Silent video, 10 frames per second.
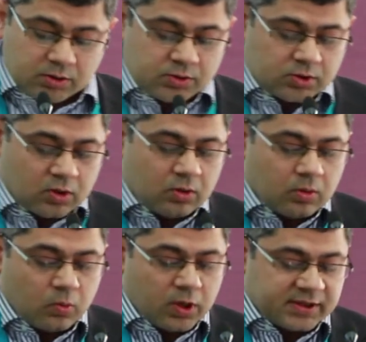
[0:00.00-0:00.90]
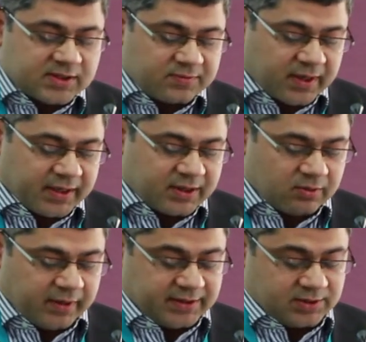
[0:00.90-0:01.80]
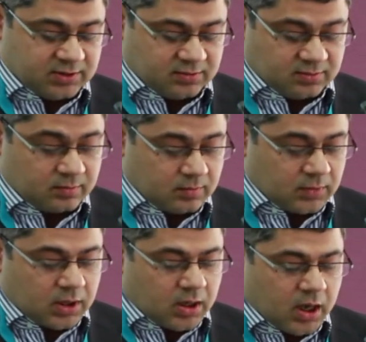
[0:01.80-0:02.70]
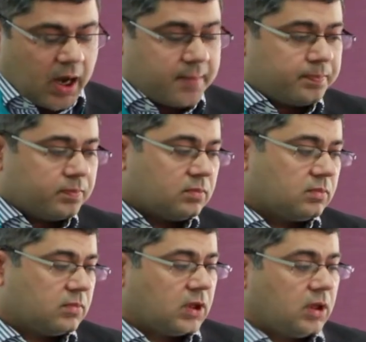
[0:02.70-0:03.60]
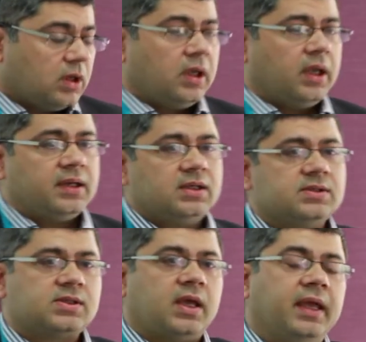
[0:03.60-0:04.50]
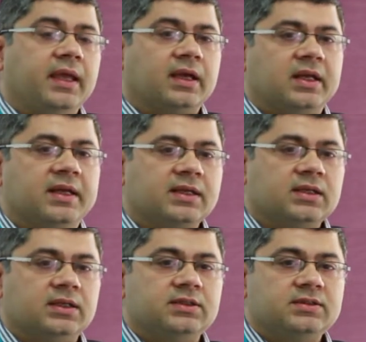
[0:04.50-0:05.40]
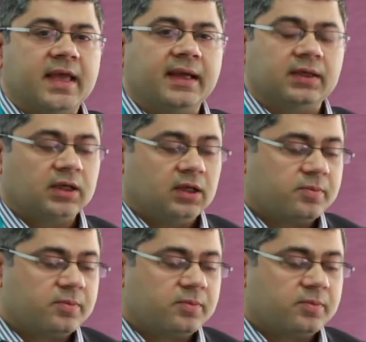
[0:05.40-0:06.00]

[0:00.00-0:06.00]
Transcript: So what is FHIR curation? It is a clinical and technical